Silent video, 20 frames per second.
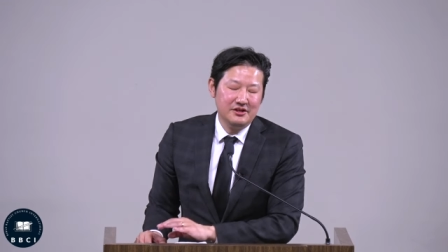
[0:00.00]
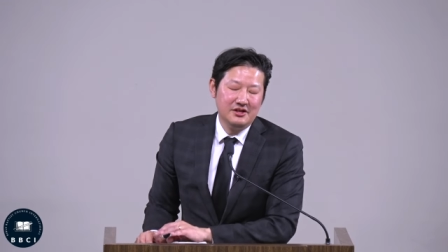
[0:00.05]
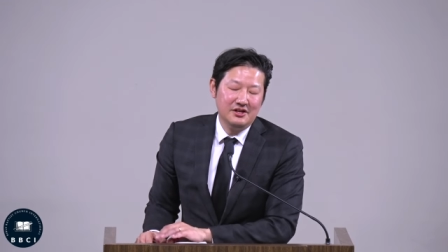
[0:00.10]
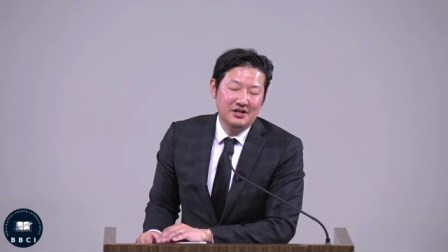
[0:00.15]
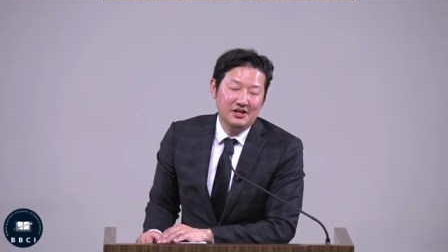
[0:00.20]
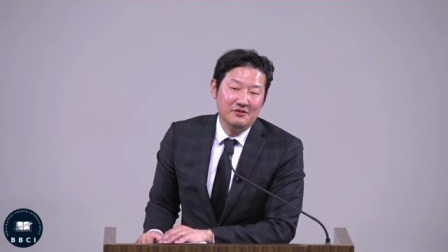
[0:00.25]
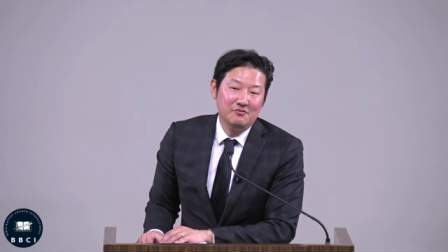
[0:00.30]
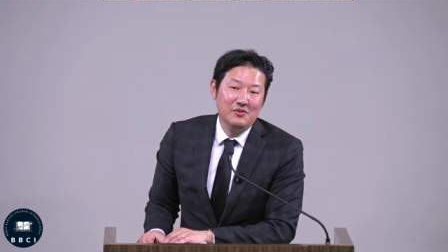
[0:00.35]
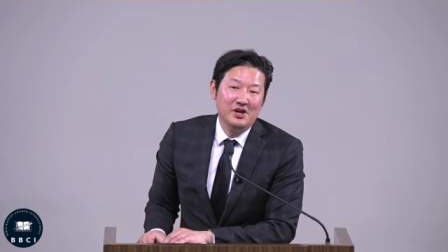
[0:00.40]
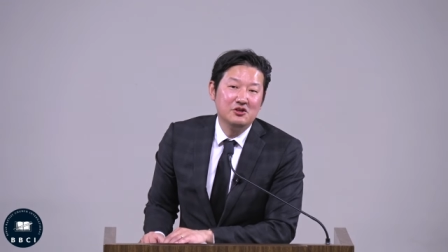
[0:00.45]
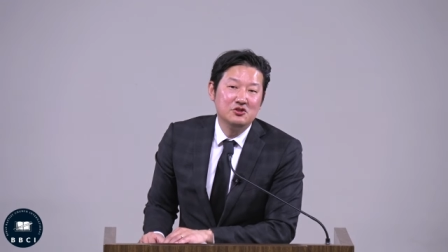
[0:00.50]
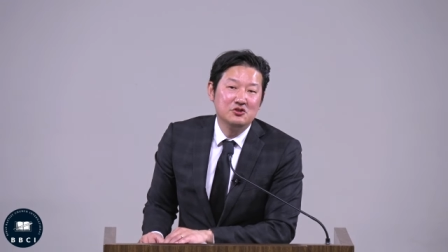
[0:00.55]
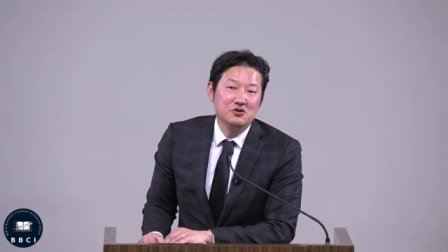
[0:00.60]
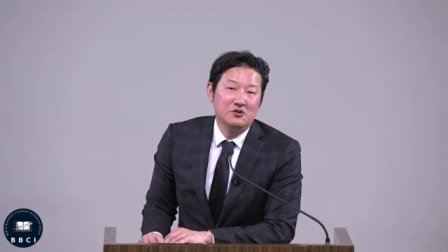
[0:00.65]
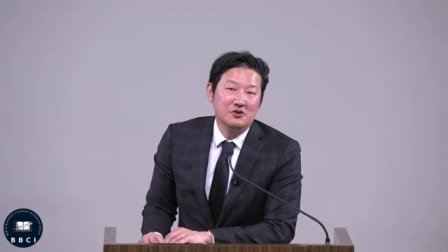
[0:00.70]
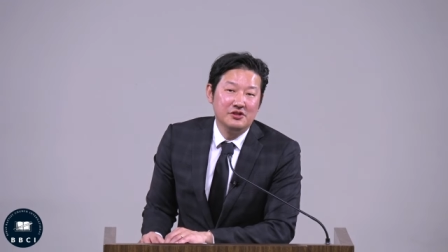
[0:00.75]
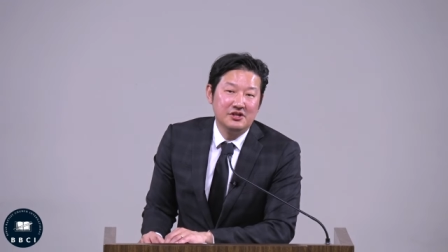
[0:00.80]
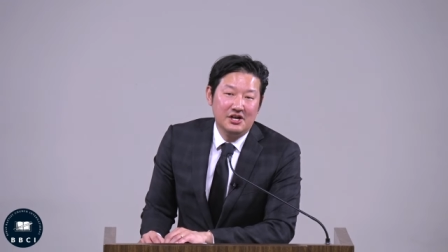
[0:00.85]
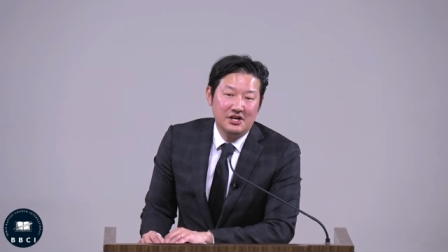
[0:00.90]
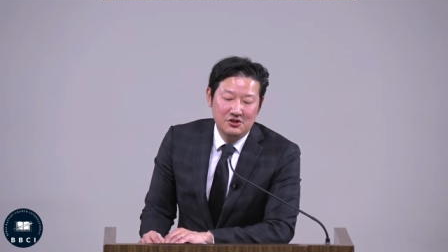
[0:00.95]
and make sure
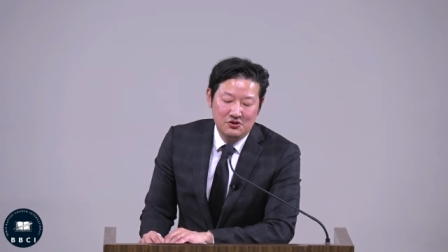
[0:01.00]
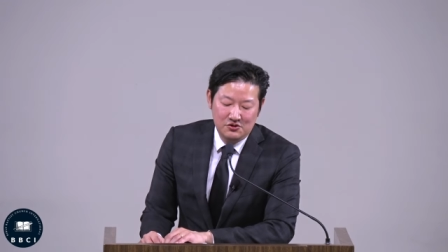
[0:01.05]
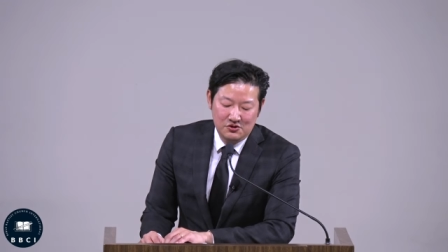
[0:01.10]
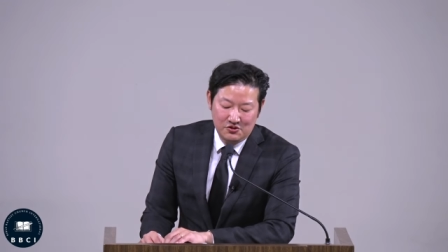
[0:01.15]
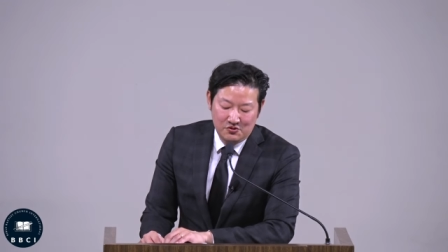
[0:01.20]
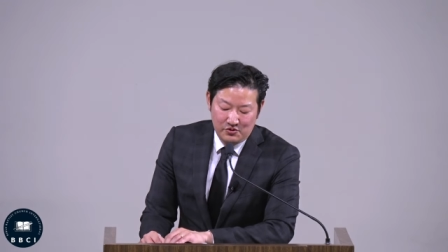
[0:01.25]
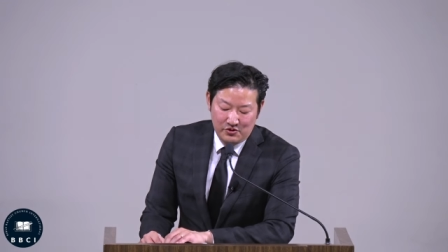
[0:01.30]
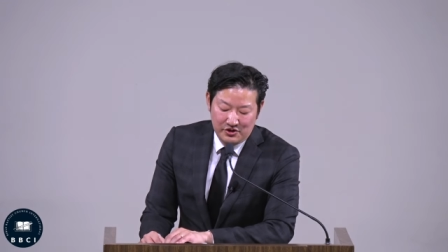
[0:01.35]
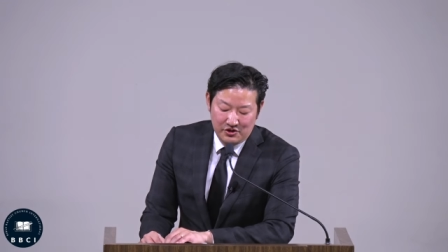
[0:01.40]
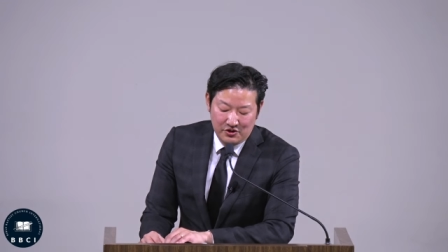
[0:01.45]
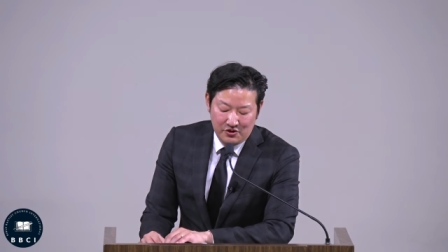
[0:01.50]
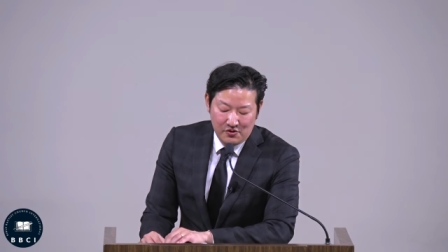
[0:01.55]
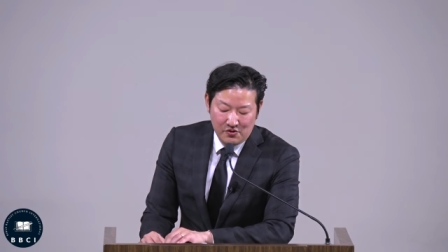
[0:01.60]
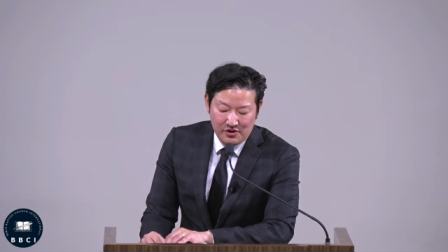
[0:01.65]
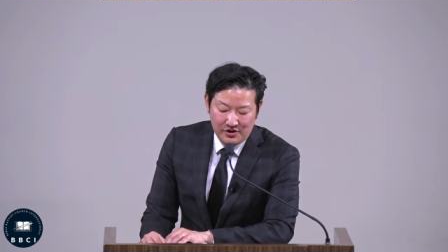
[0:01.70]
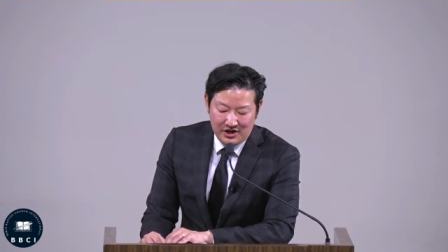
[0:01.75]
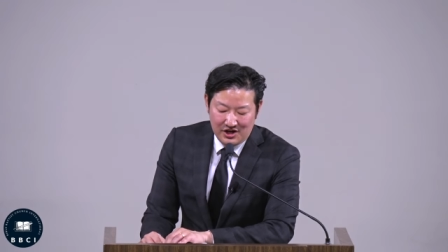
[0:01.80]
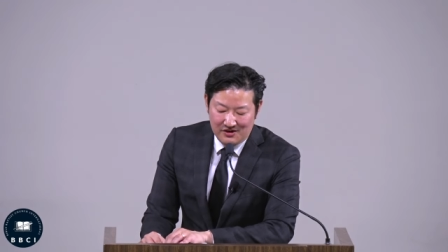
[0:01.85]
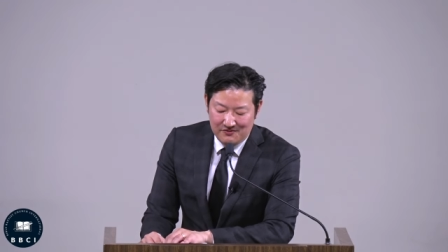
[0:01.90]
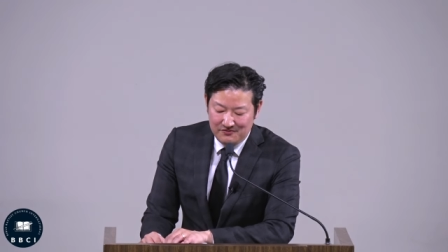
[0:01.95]
that you know where you're
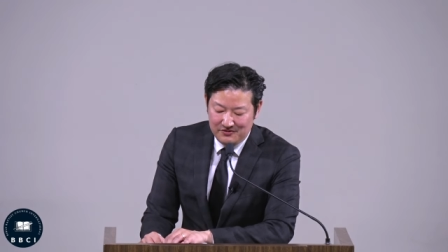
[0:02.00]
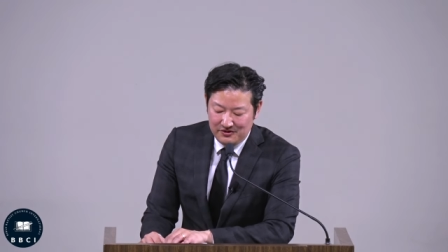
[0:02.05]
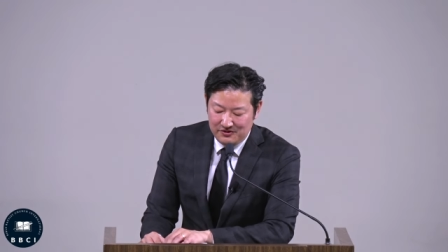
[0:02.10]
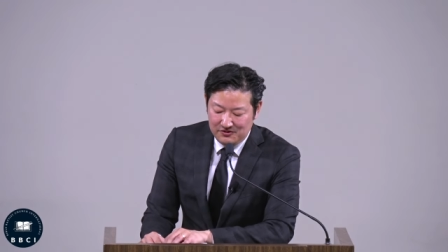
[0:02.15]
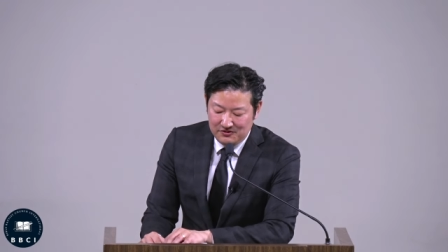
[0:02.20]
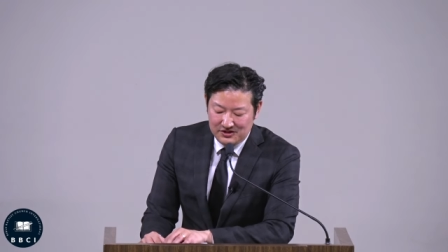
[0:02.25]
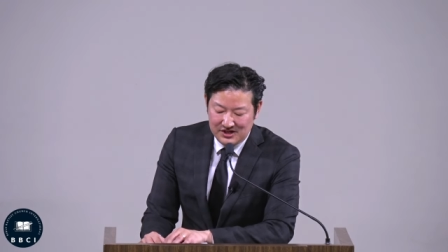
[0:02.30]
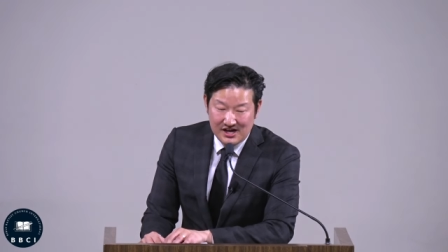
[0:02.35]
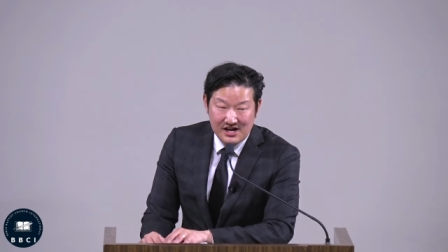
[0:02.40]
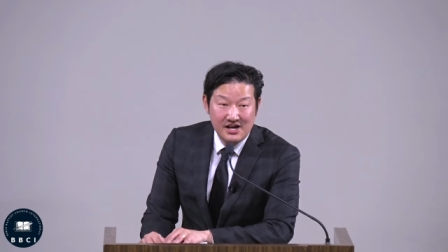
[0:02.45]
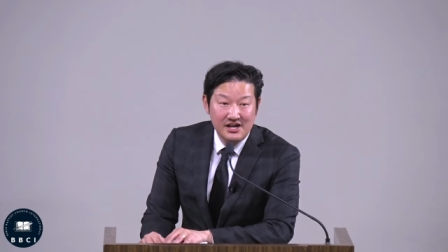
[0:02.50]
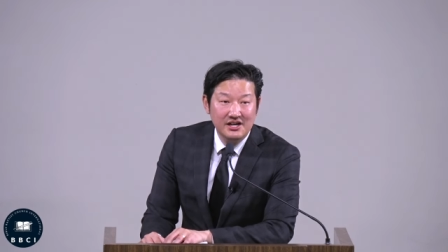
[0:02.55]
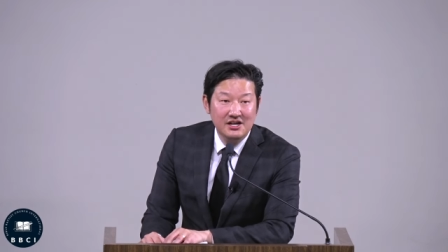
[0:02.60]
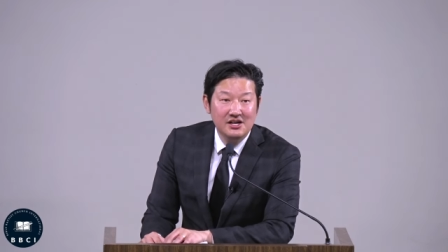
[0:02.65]
going after you die.